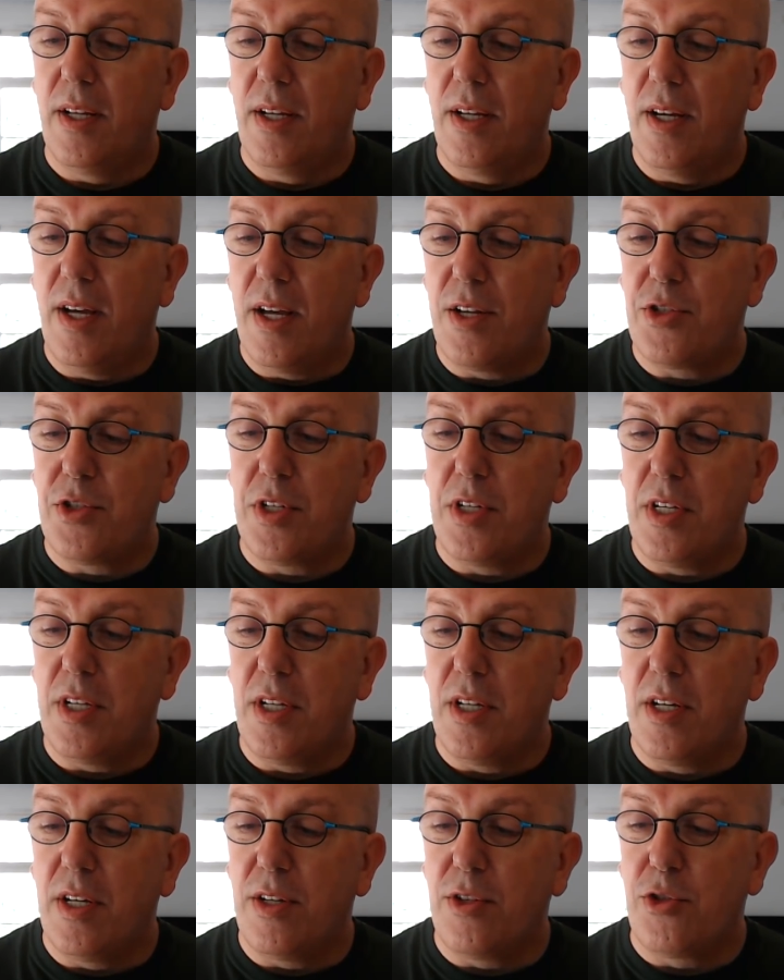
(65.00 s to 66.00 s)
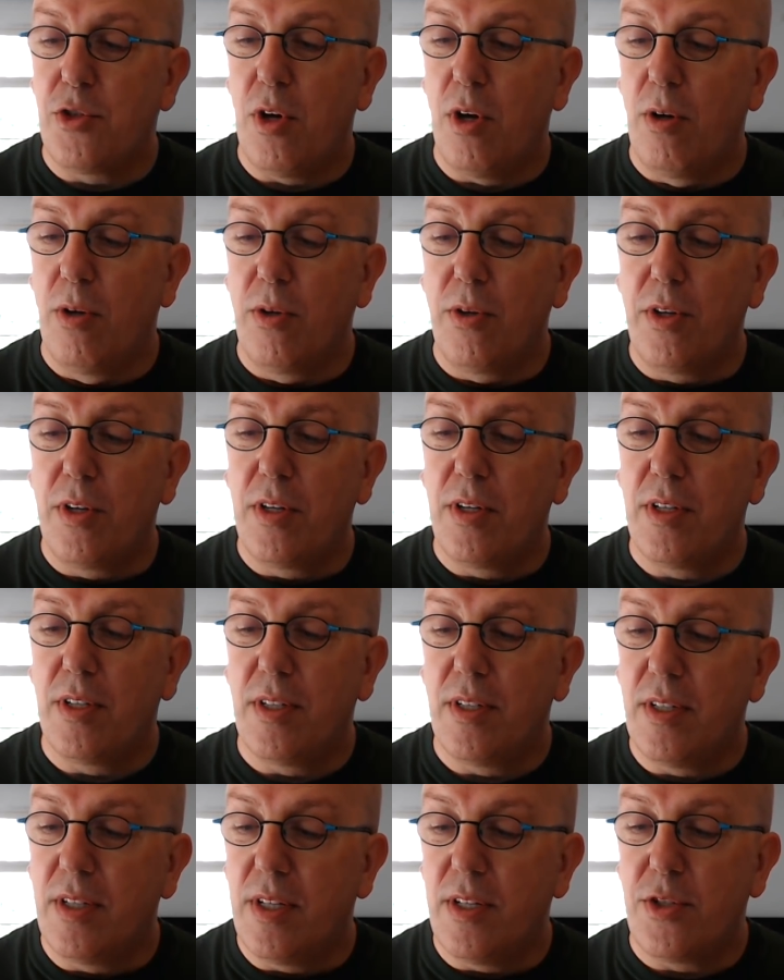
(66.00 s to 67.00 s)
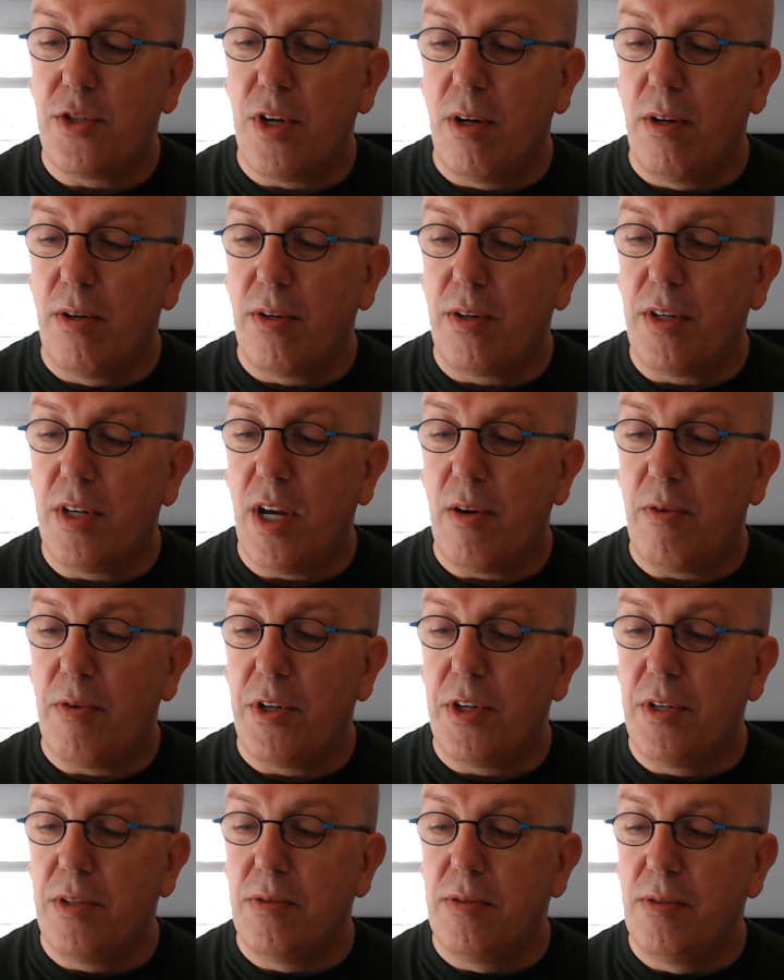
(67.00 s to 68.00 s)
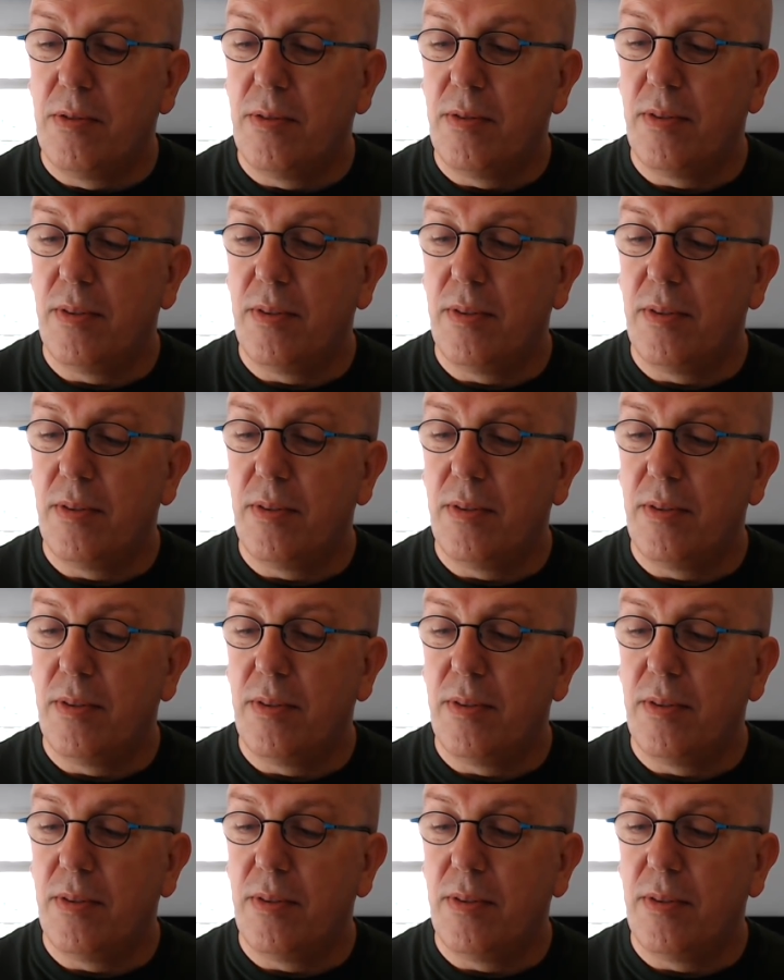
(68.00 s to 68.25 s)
I see Jean-Luc. Hey, Jean-Luc, how are you?